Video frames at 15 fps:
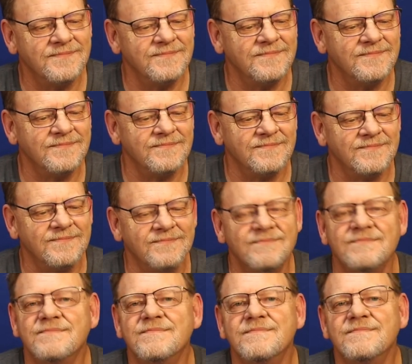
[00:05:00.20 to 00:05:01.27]

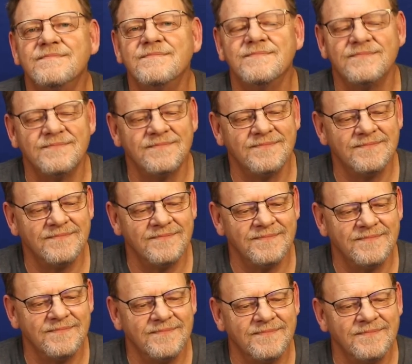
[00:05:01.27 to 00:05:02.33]

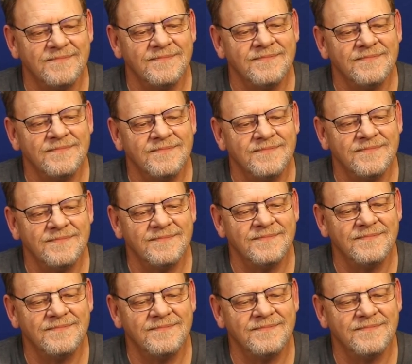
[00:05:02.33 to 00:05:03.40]

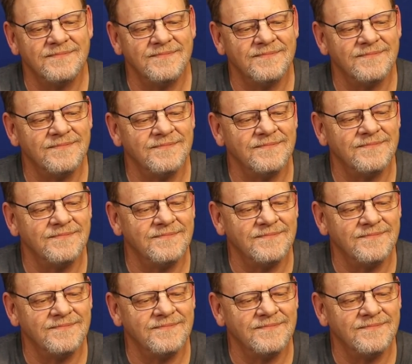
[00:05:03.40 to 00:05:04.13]
(not speaking)